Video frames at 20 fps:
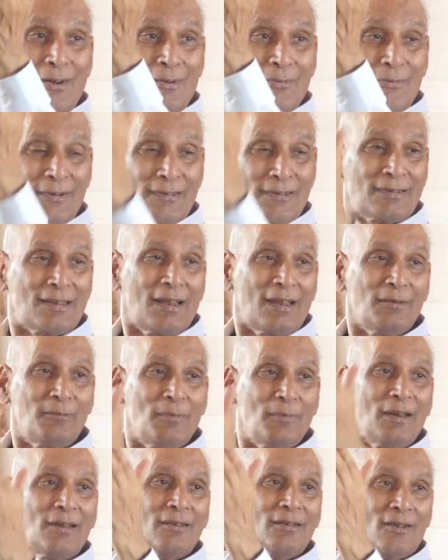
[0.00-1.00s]
of
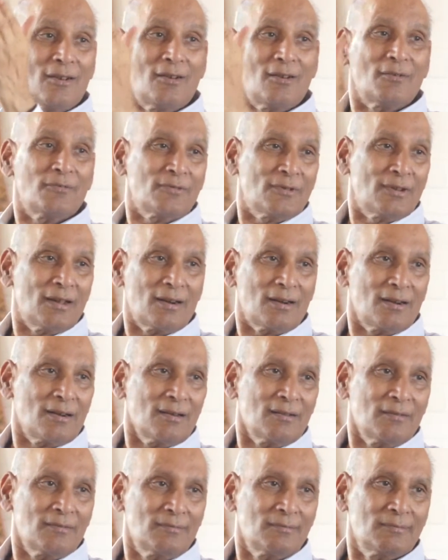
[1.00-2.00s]
assignment of
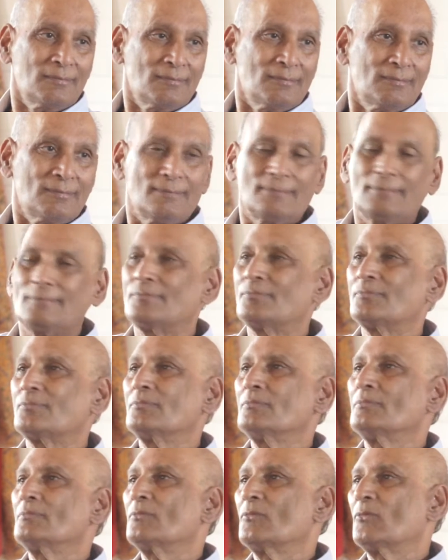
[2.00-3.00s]
karana.
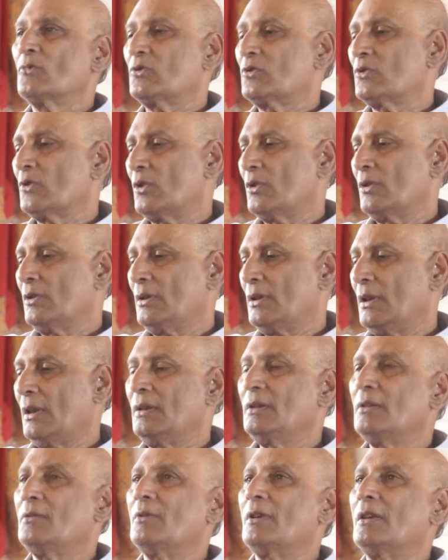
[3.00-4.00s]
So
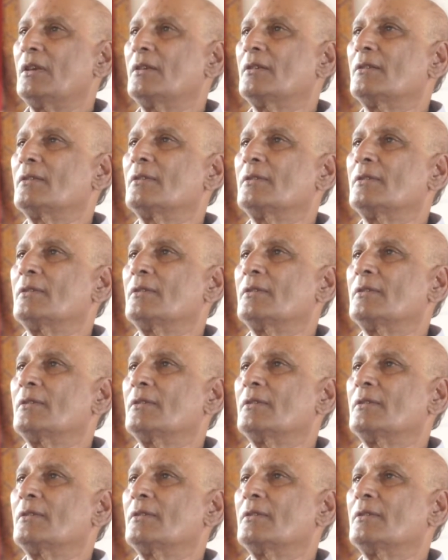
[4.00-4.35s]
anyway,